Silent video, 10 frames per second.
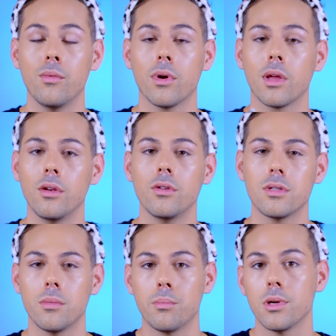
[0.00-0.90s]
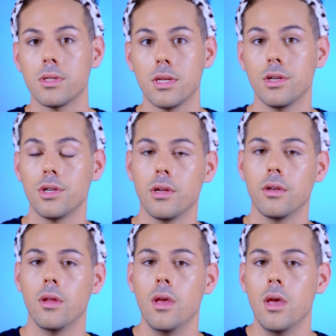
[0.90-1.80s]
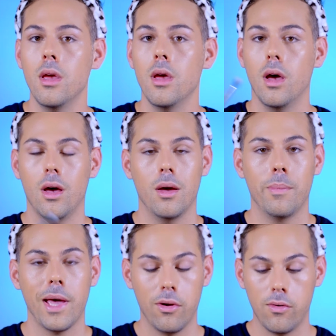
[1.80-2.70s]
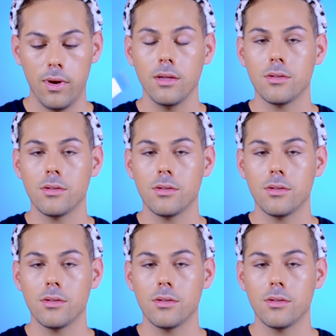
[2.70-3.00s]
we're gonna do some precision powdering.